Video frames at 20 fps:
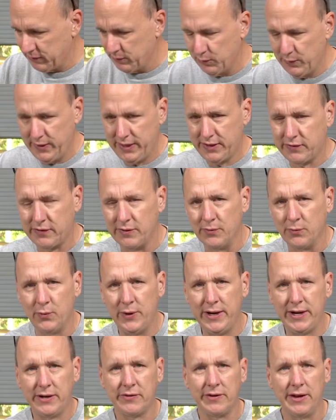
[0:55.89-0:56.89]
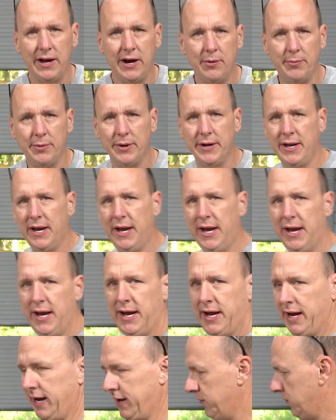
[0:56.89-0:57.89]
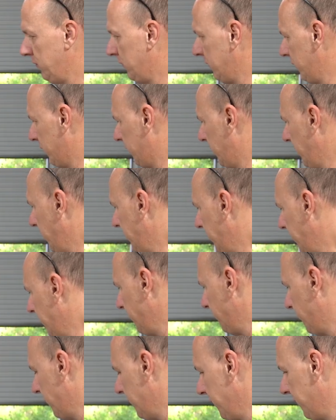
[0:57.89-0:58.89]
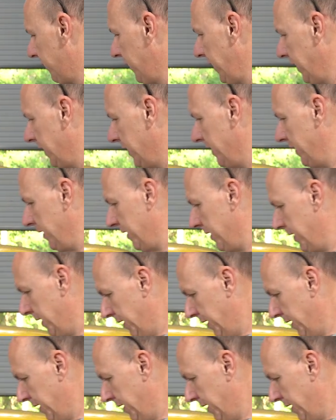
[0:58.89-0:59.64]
and weeks and weeks now, but as you can see, the engine is in,